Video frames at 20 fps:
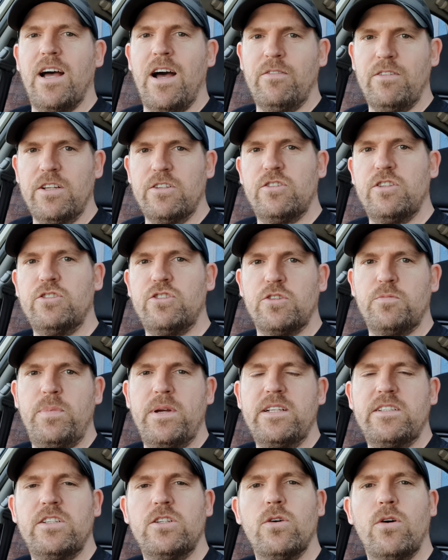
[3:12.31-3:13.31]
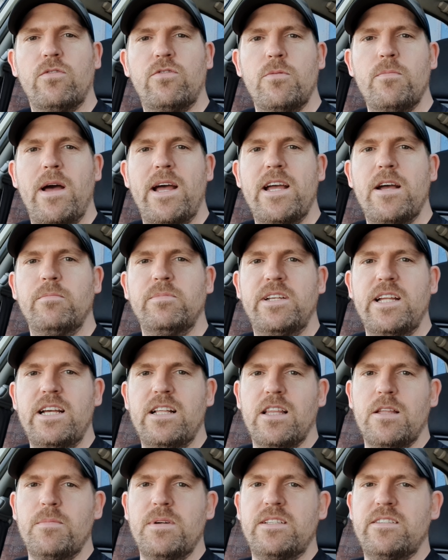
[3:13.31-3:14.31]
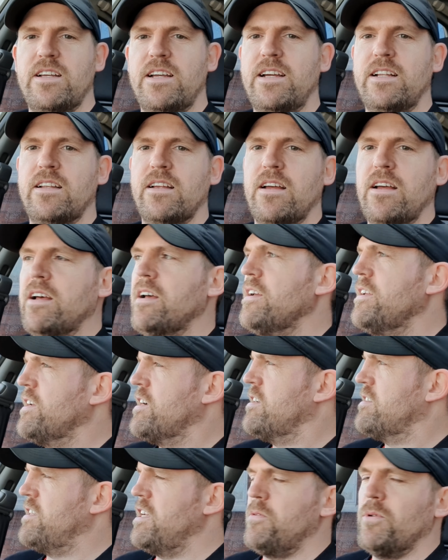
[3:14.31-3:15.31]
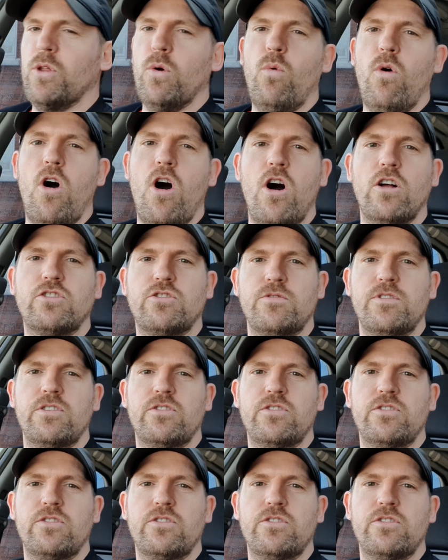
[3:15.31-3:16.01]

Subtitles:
I've literally just picked it up from AMD Limited. You can see with the water and